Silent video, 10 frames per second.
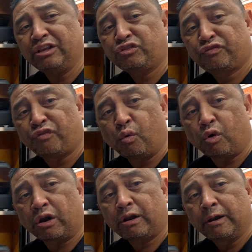is
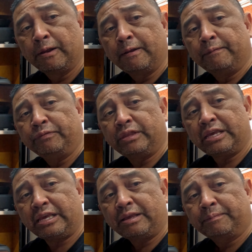for
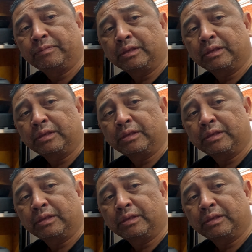the